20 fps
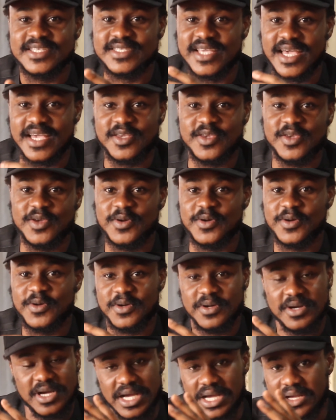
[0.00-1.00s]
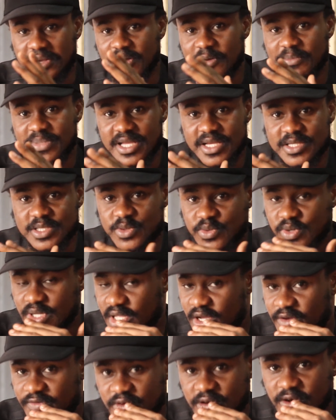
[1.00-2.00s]
Thank you, and God bless you. We
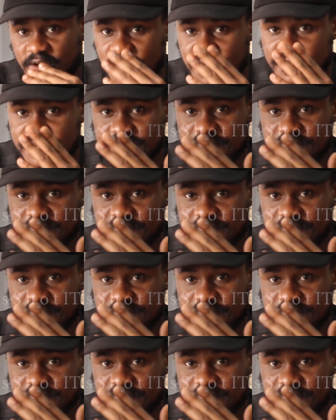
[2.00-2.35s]
love you all.